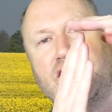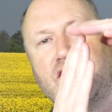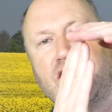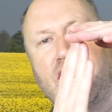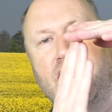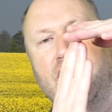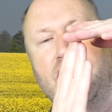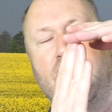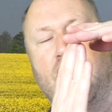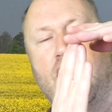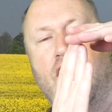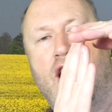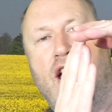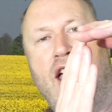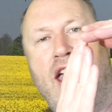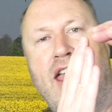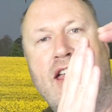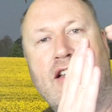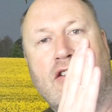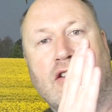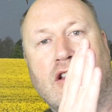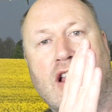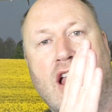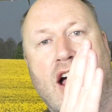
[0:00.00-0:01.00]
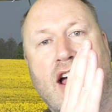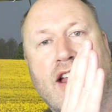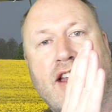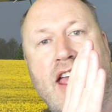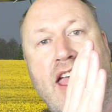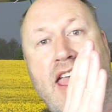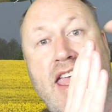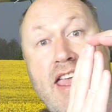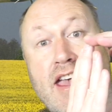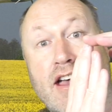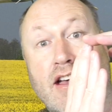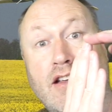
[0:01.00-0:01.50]
a hill line
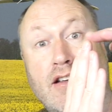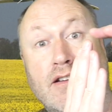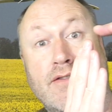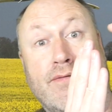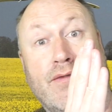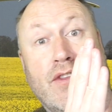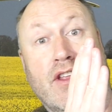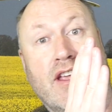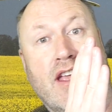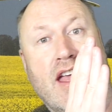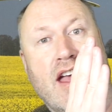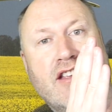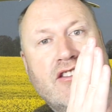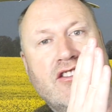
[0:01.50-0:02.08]
here, okay,